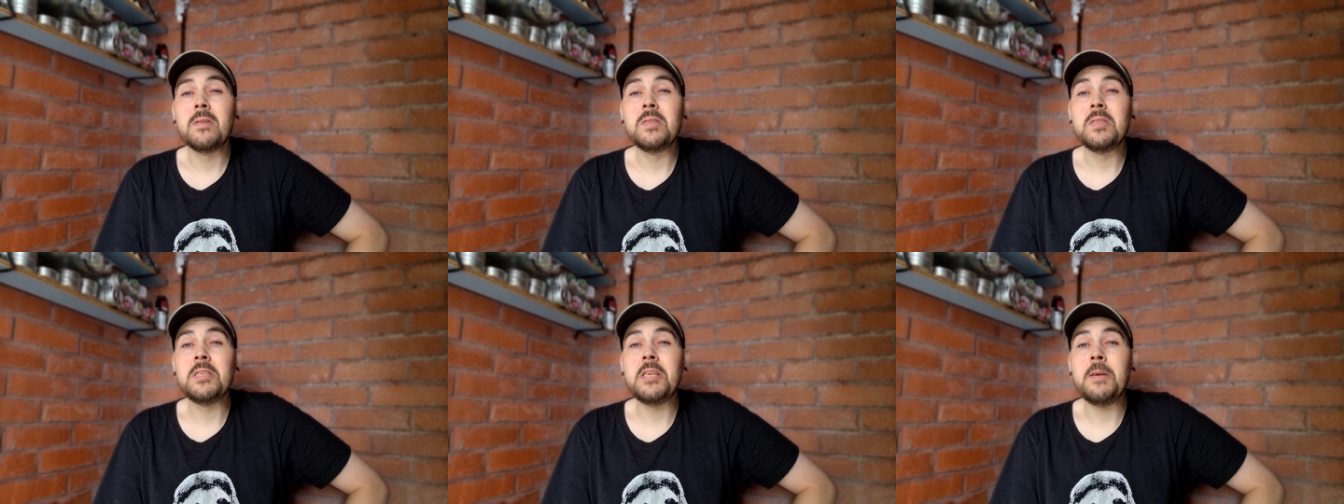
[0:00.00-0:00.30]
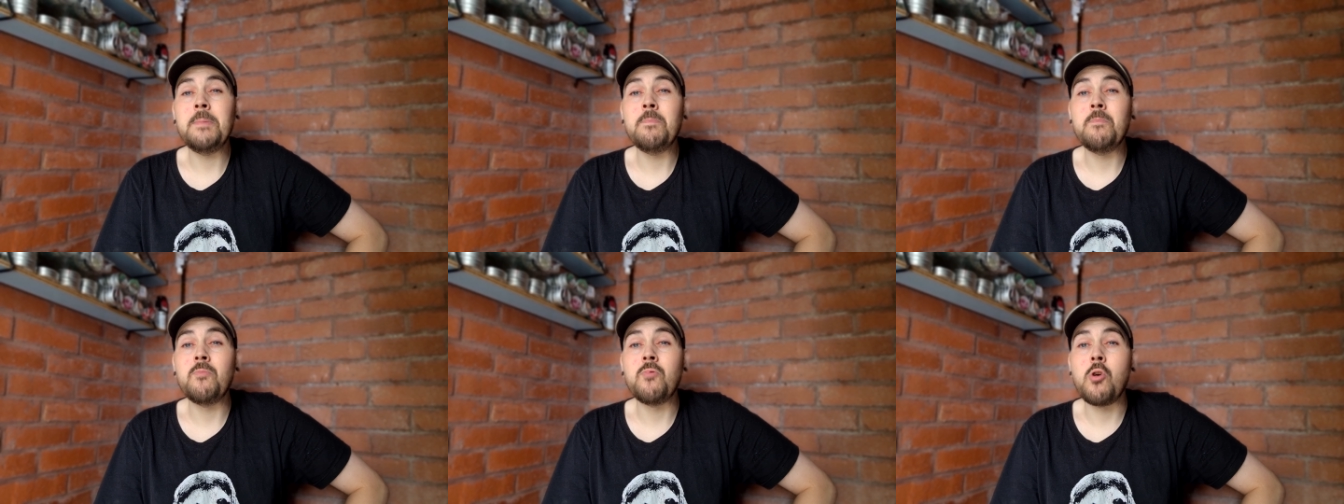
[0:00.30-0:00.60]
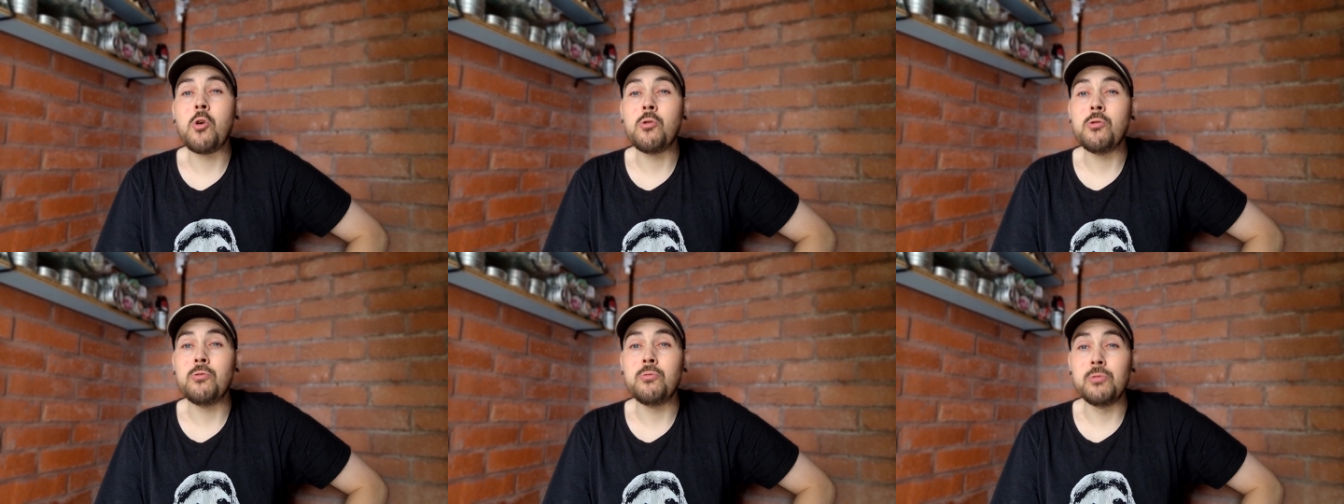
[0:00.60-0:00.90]
Tim
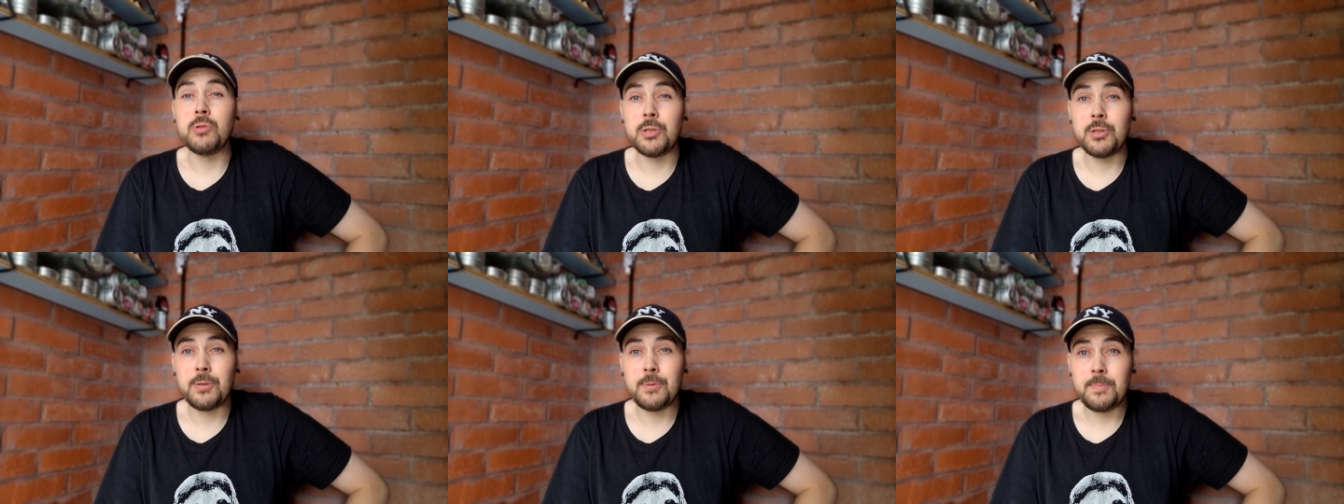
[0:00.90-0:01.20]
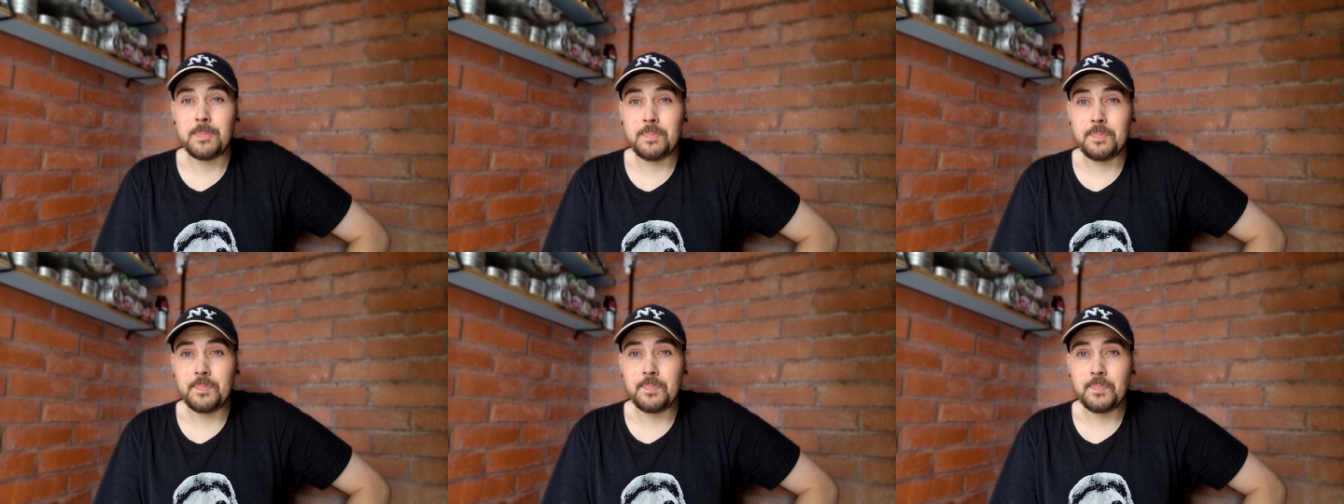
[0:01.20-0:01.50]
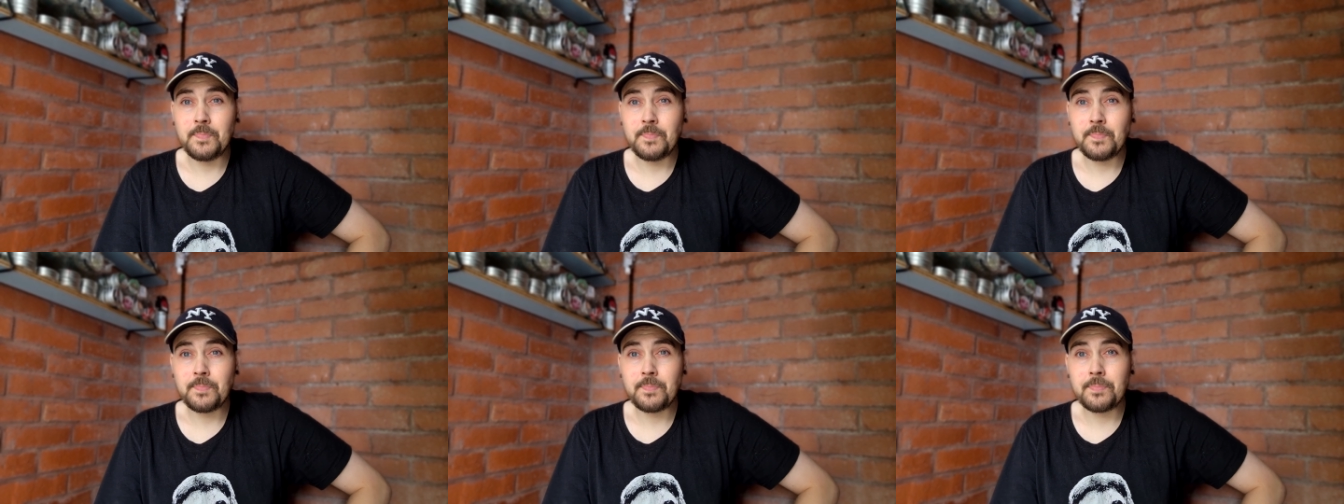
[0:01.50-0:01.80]
Rose.
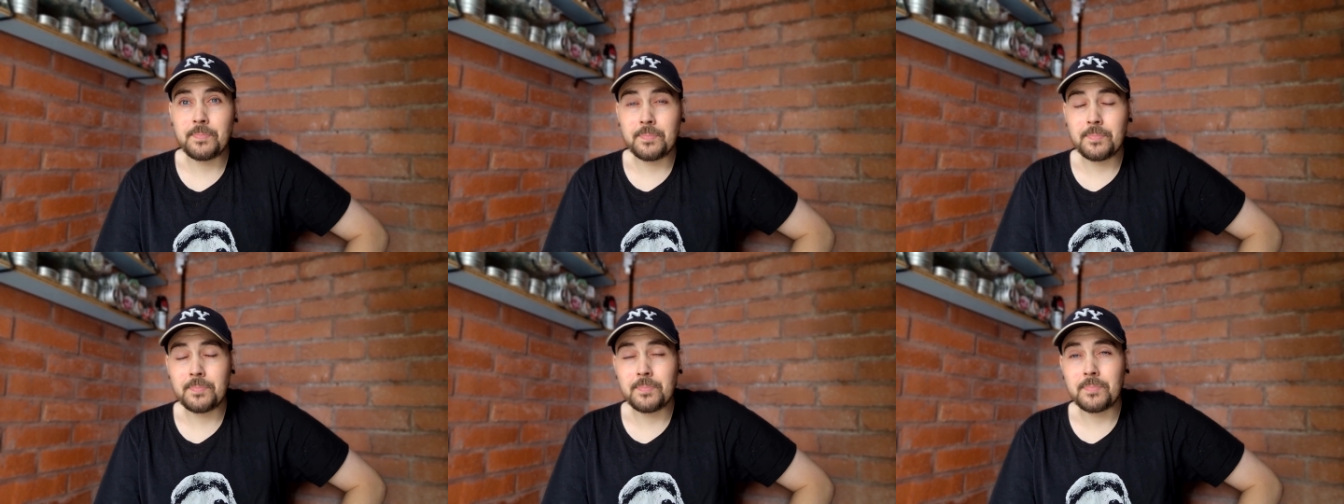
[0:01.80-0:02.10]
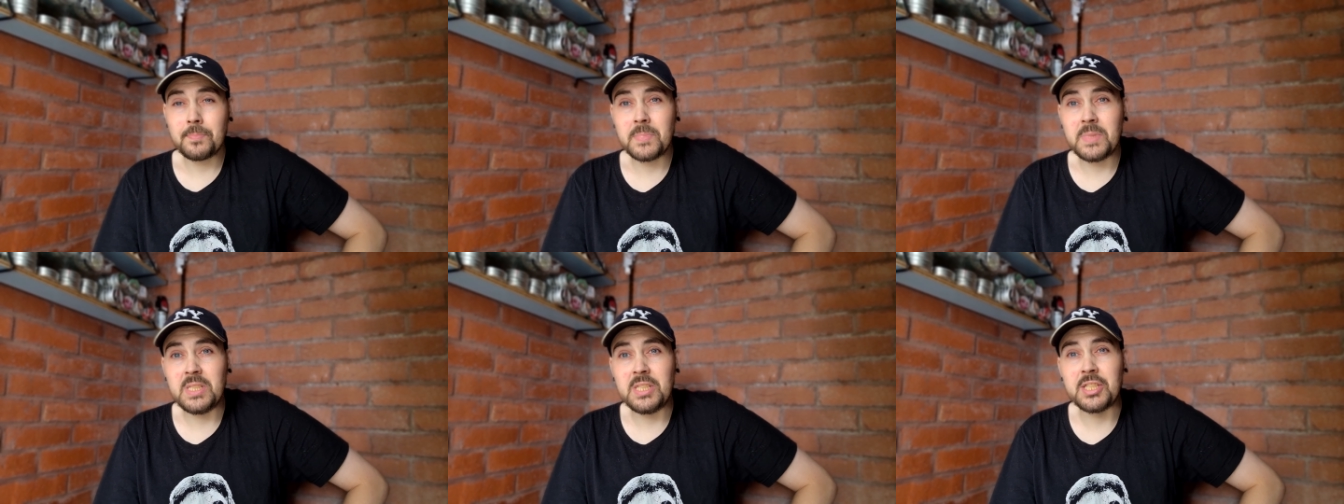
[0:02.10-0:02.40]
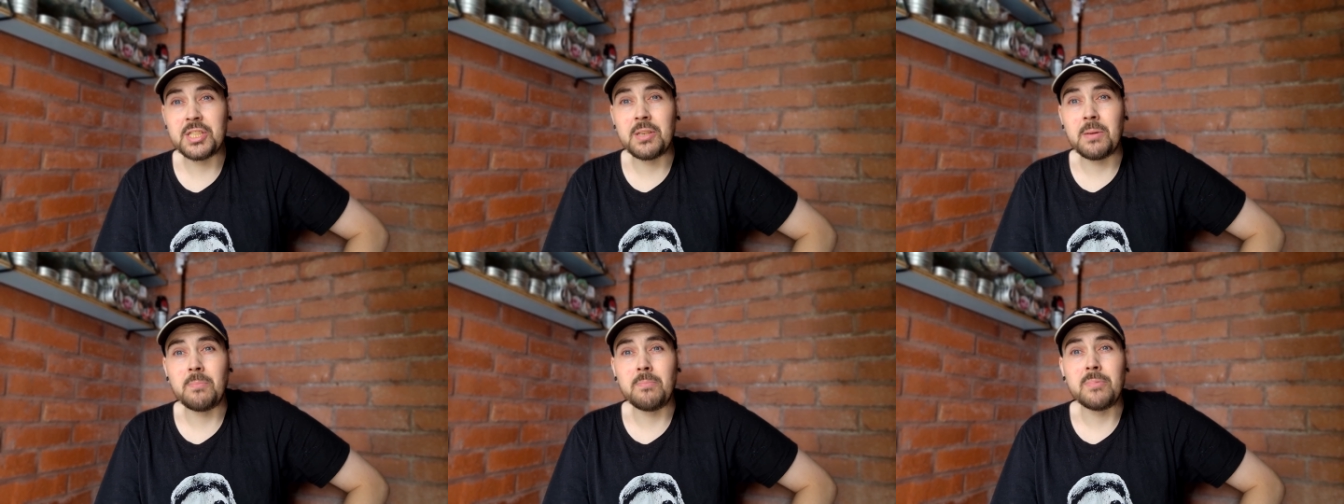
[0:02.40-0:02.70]
In
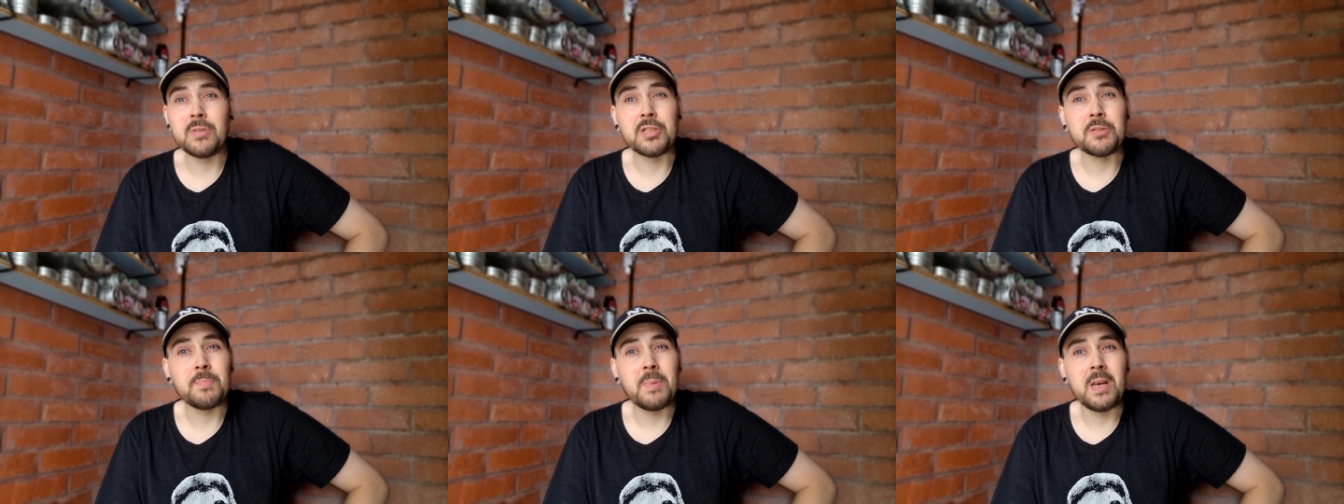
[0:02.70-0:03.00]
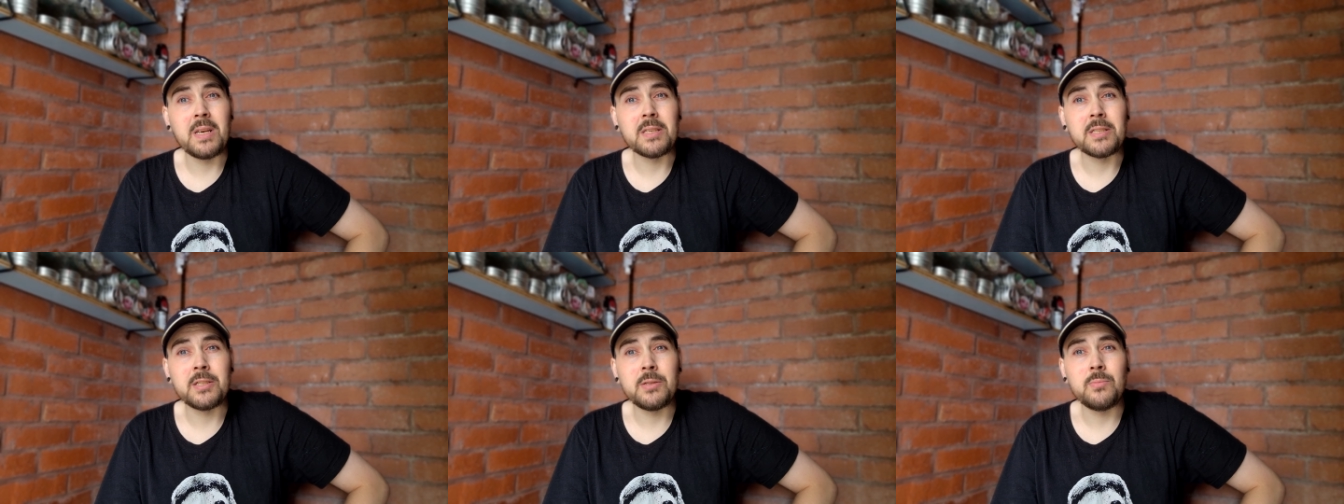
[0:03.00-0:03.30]
some respects,